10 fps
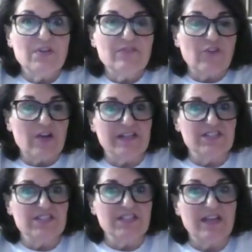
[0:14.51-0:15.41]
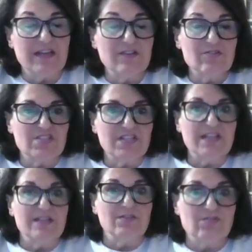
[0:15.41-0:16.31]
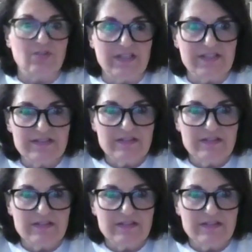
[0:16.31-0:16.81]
for energy and nutrients.